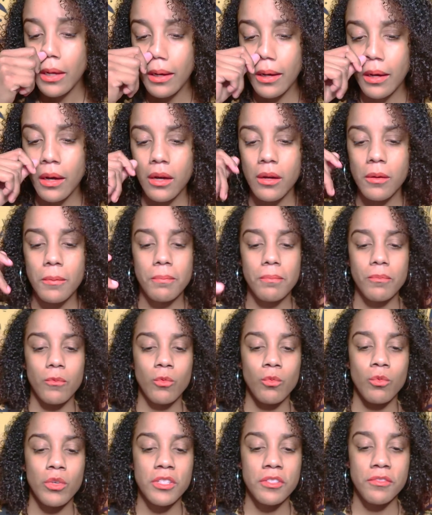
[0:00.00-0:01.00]
um,
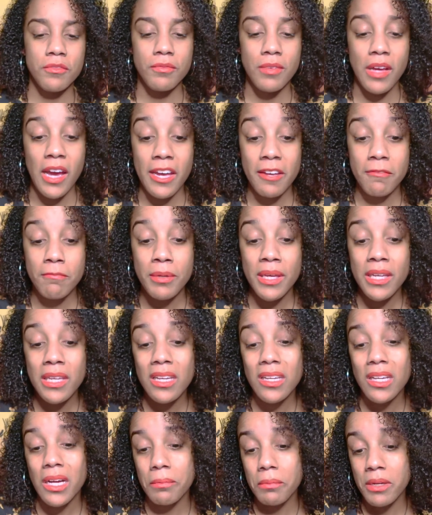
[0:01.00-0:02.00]
was I'm
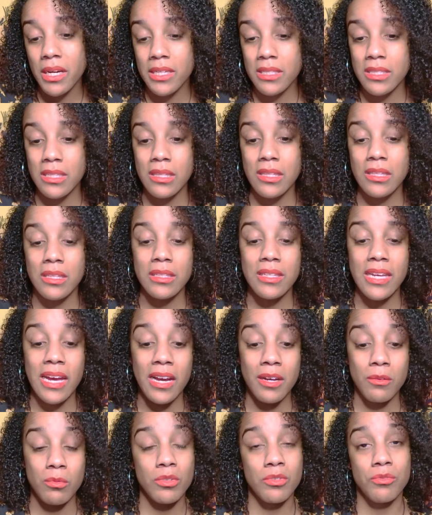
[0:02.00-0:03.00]
picking up guys that the
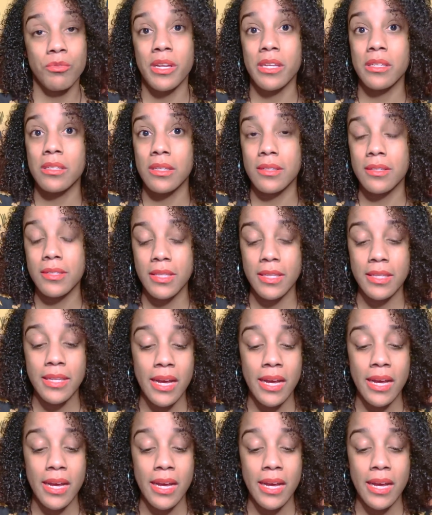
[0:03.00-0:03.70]
dad was racist. The